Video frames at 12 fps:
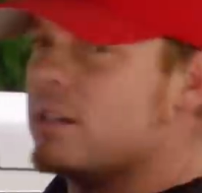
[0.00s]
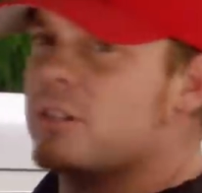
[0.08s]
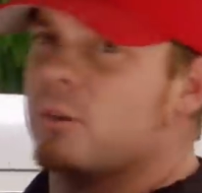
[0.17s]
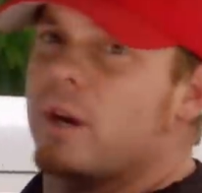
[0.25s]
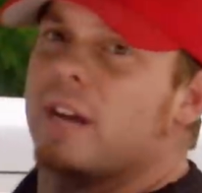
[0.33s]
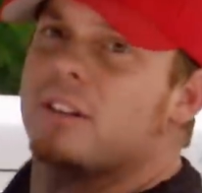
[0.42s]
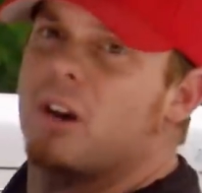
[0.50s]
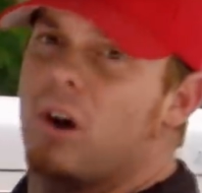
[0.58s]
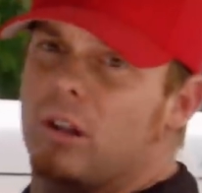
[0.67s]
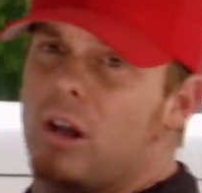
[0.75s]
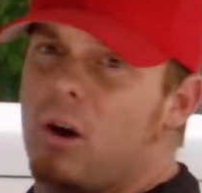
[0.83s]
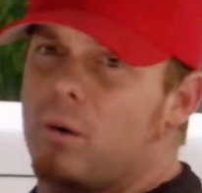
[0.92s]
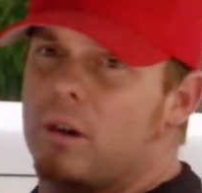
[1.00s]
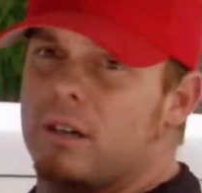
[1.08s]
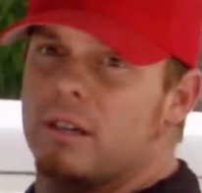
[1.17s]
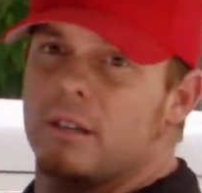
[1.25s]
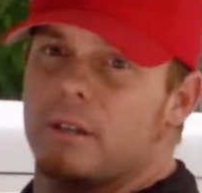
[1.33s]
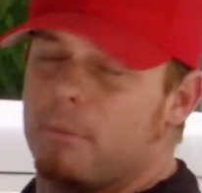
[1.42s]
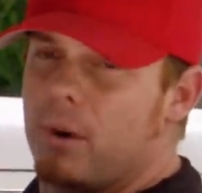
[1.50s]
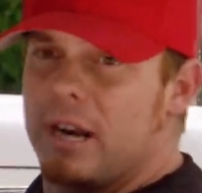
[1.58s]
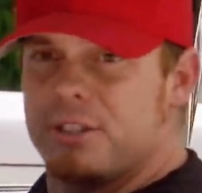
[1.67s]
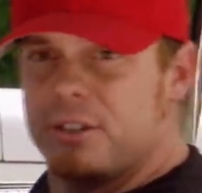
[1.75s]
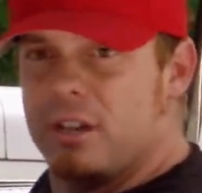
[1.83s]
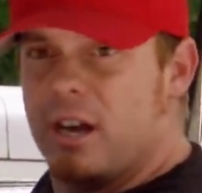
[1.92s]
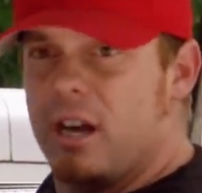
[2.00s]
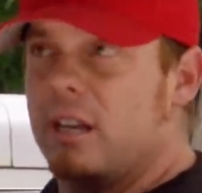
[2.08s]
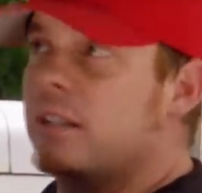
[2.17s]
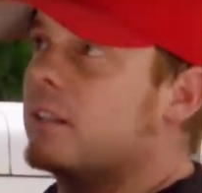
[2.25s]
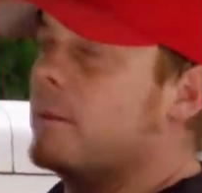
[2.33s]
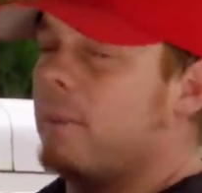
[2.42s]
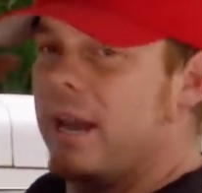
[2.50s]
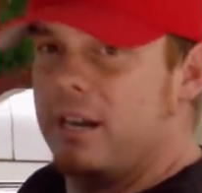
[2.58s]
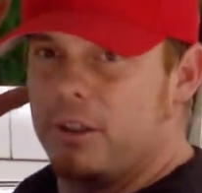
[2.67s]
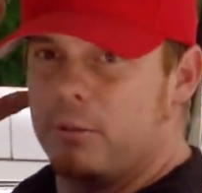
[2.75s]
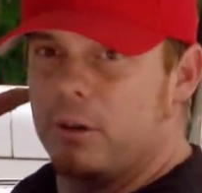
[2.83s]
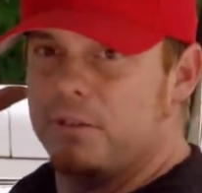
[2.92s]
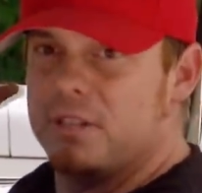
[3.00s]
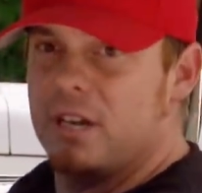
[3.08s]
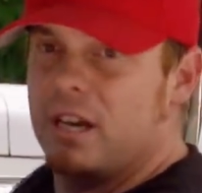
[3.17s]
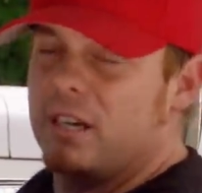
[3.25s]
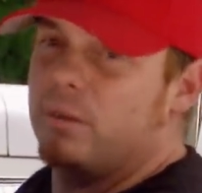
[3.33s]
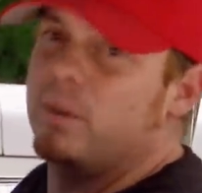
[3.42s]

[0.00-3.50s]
So we got the car lowered, the brakes are done, the paint on the roof's done.